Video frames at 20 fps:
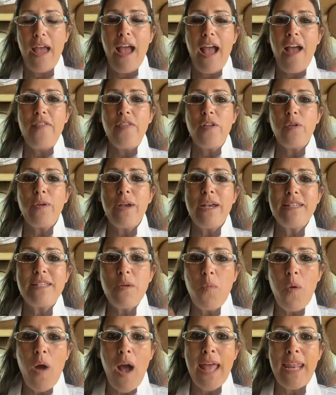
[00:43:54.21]
And the
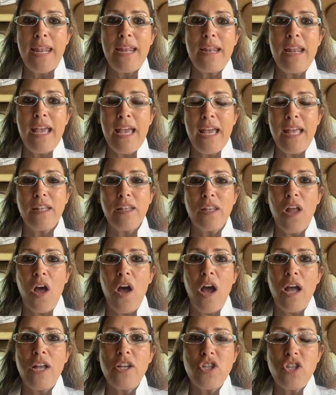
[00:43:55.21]
reason why I didn't hit
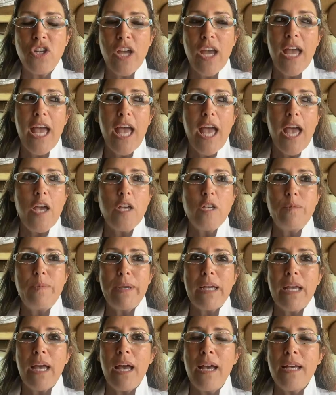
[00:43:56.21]
launch is
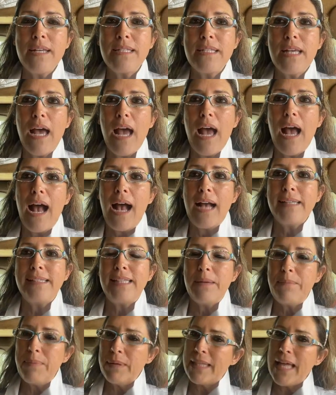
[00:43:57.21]
because I
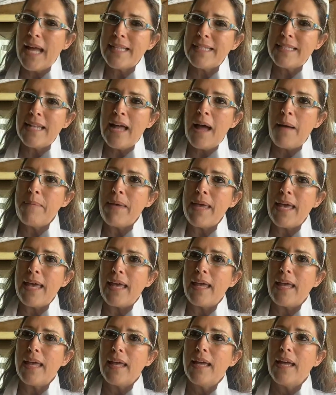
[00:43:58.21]
said, but that's not
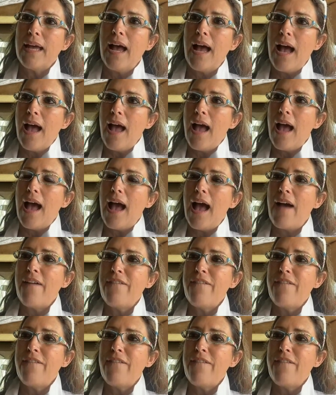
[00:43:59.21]
me. I